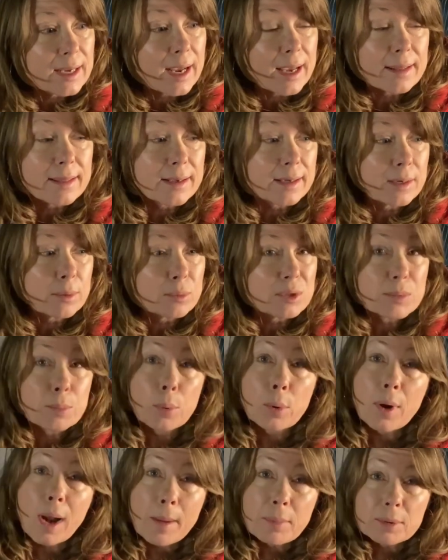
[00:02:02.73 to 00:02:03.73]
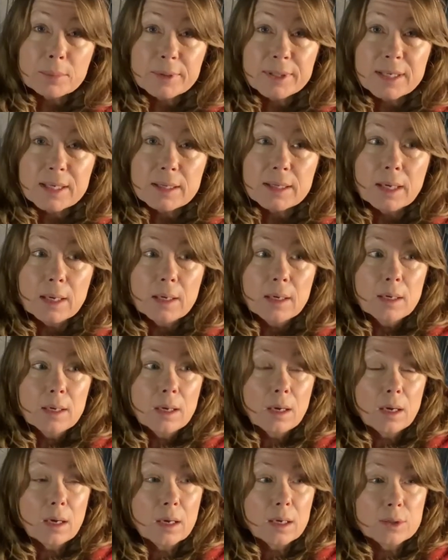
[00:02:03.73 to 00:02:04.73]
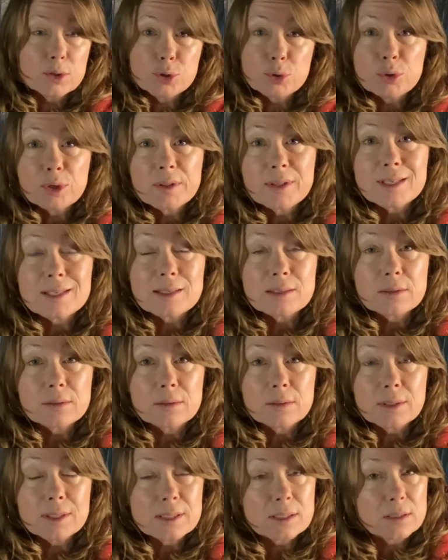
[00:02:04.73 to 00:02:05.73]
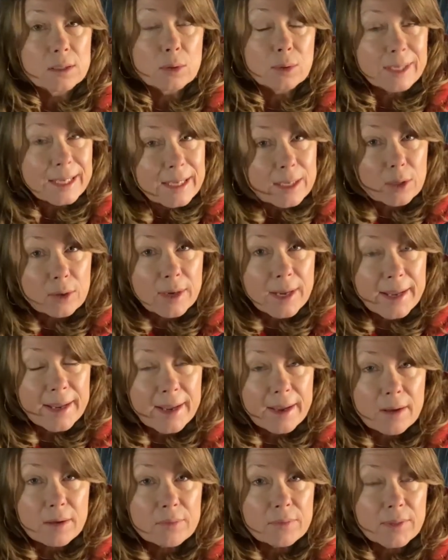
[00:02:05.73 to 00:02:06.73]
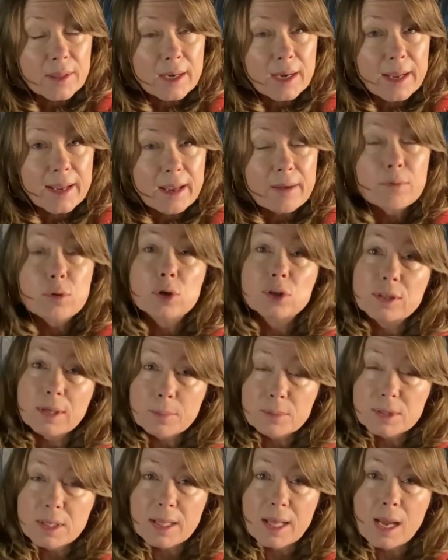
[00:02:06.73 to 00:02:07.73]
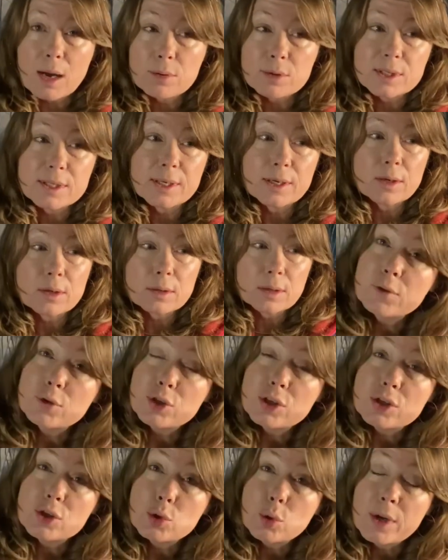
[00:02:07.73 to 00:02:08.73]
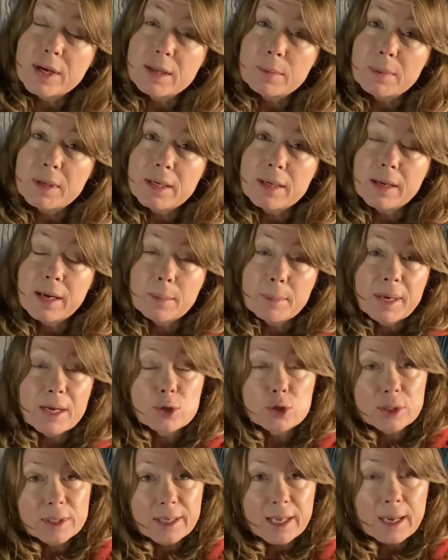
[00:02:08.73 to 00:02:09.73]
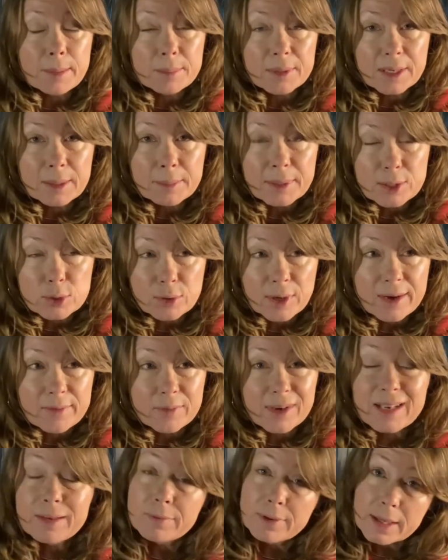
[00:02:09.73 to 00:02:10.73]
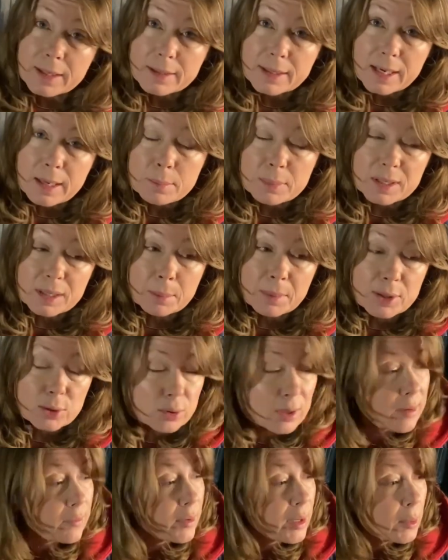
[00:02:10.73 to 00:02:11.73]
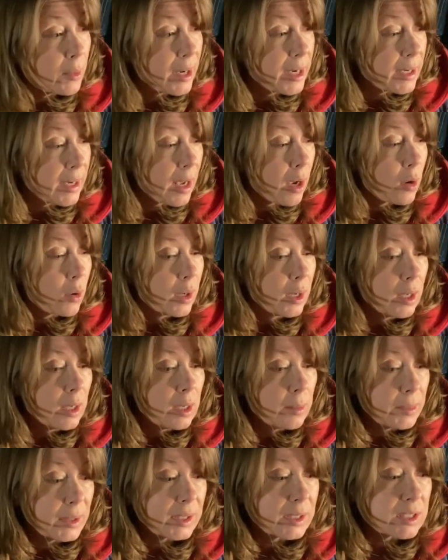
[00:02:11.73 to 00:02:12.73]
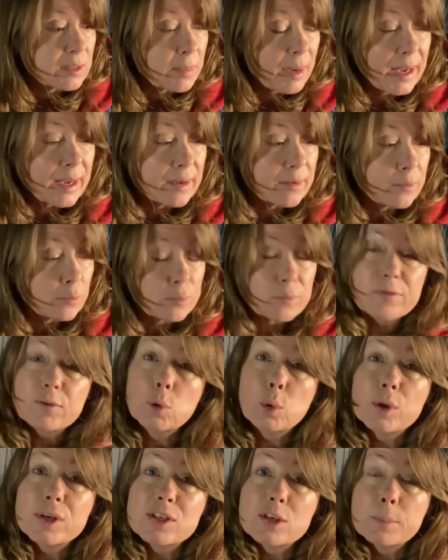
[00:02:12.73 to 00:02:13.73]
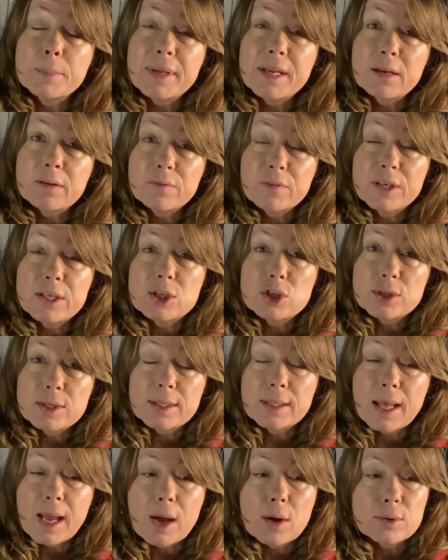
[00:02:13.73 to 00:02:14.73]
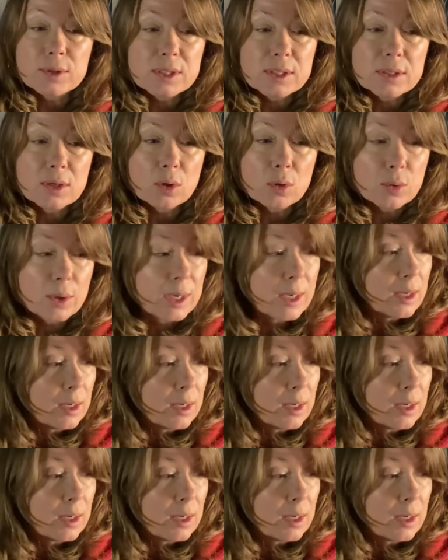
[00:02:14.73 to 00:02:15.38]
I think it was probably due to this little heater I have that I have hooked up to the house here. If you're just joining me, I'm actually camping in my driveway, van camping in my driveway right now, because my floors are being finished in the house. So